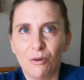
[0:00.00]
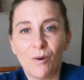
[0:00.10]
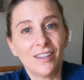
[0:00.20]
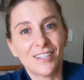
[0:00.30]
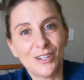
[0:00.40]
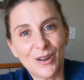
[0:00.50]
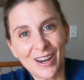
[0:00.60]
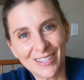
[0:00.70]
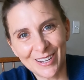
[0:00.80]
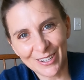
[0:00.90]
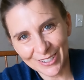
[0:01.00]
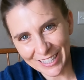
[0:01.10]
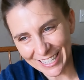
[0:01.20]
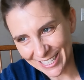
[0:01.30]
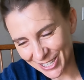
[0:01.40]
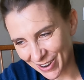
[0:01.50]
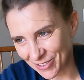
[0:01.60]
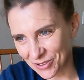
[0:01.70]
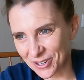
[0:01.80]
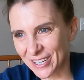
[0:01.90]
wants to know how to sell their things to
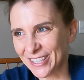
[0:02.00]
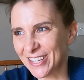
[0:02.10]
travel the world.